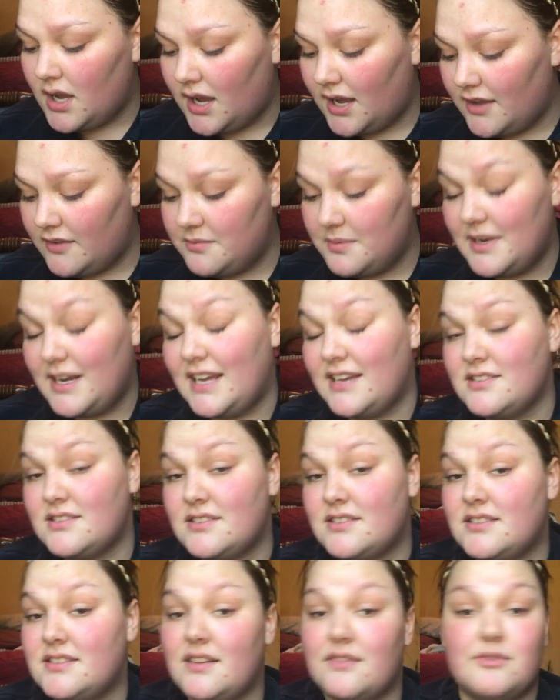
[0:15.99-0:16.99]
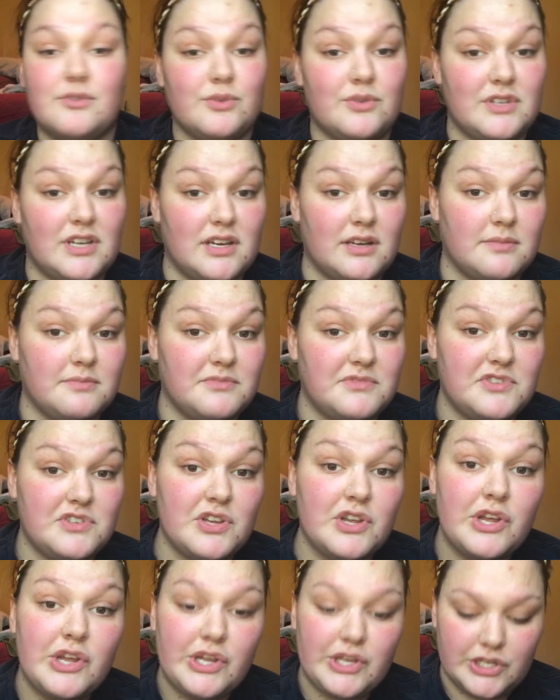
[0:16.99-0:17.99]
I've been asked several times
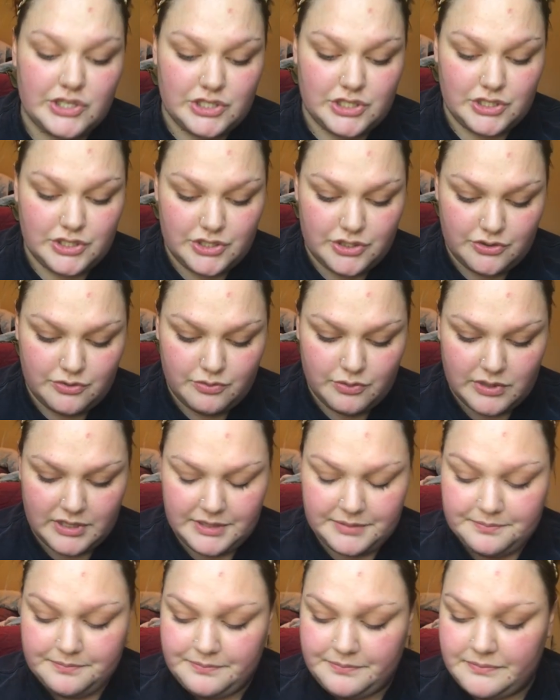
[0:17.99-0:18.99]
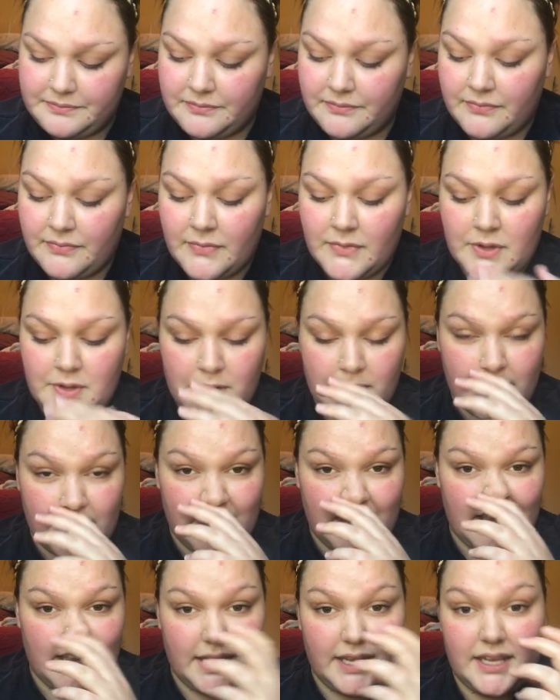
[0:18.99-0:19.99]
to do one,
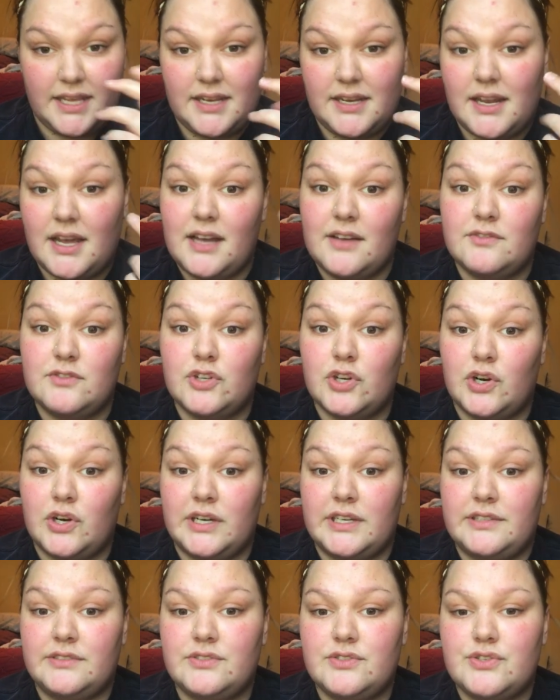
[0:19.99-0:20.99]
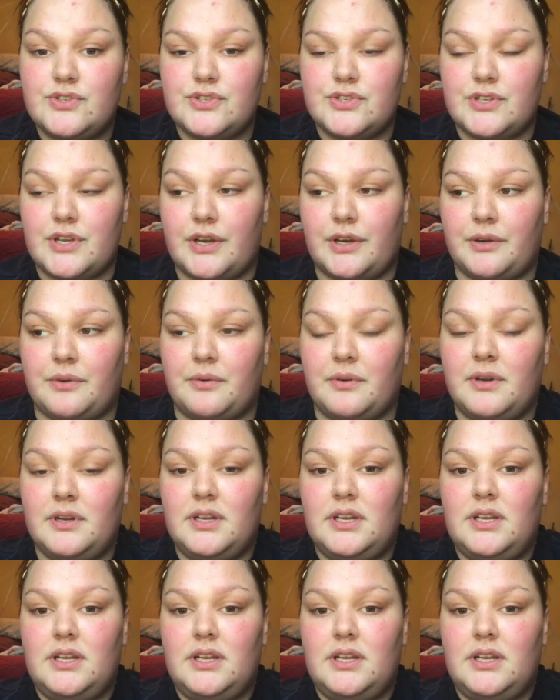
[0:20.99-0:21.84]
and I have not, so